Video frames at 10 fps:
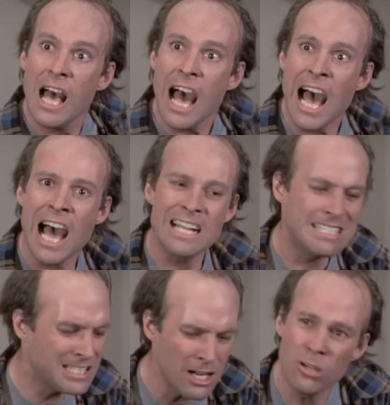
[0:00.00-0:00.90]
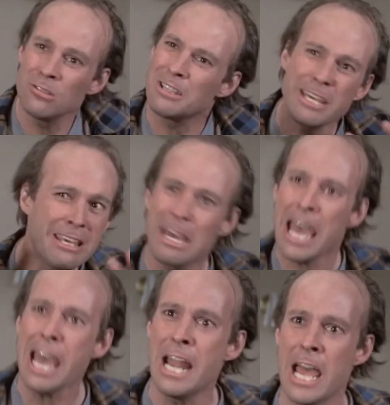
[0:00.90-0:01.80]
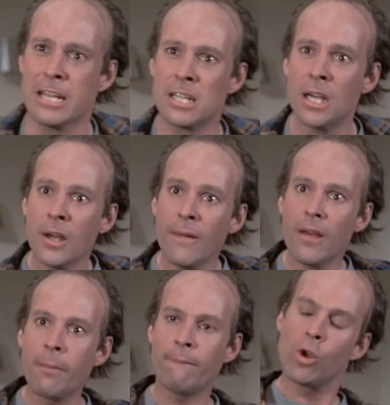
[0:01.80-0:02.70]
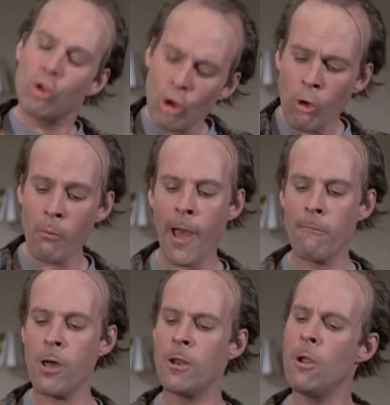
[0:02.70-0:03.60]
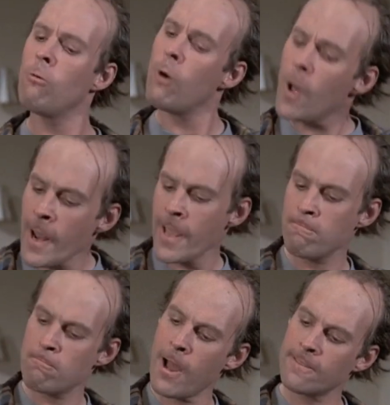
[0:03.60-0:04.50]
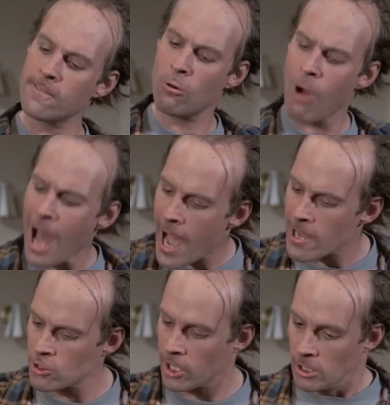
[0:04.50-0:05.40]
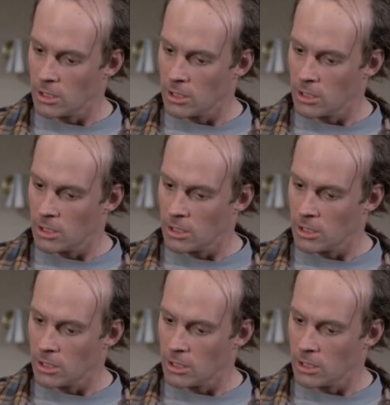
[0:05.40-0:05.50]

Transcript: I don't get it. Oh, no, Mom, I don't want to eat my squash.